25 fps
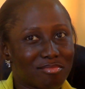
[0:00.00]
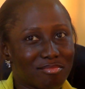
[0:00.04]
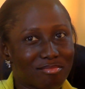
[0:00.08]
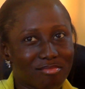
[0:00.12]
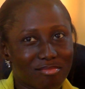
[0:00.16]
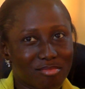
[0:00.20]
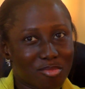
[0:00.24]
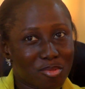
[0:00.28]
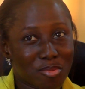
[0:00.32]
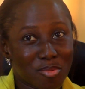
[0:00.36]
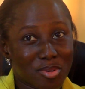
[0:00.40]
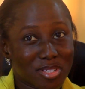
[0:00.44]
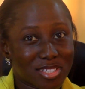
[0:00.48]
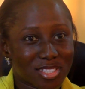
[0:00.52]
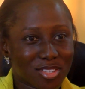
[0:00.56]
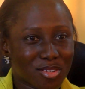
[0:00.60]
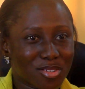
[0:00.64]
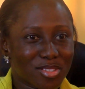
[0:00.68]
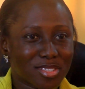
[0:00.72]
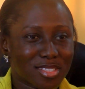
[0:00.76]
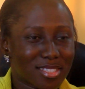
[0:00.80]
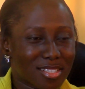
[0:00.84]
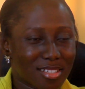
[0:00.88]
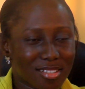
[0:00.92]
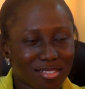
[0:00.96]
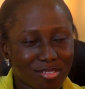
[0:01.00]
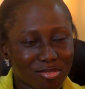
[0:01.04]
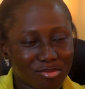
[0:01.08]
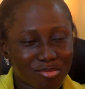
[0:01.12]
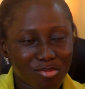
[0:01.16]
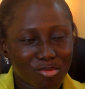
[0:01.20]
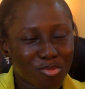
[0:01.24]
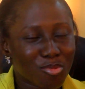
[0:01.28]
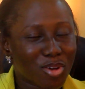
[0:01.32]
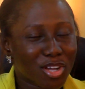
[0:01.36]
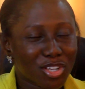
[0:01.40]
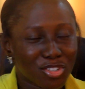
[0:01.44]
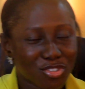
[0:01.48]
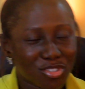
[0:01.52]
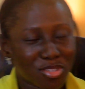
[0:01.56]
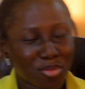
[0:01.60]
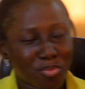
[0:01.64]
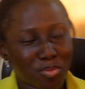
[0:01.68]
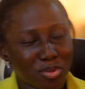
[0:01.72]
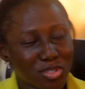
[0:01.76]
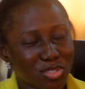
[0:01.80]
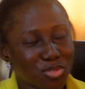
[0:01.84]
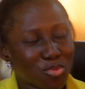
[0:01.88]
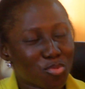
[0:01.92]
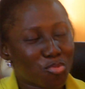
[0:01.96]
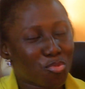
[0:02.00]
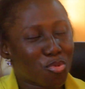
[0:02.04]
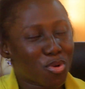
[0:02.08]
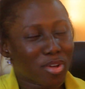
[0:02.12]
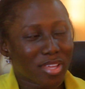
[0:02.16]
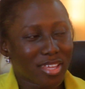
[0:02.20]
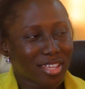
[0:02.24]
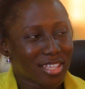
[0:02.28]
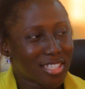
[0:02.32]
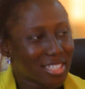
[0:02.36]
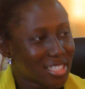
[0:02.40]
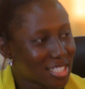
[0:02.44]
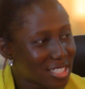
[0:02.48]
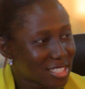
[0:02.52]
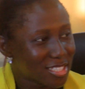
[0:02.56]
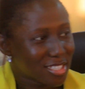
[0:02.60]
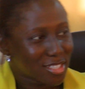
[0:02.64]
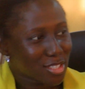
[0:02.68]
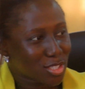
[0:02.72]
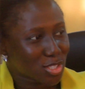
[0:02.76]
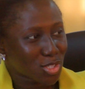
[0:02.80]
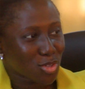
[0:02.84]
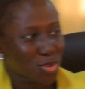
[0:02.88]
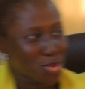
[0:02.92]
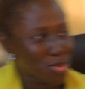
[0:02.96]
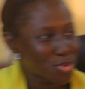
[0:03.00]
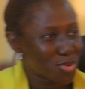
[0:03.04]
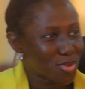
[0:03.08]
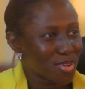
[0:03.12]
Wisconsin, why should the person walk into the school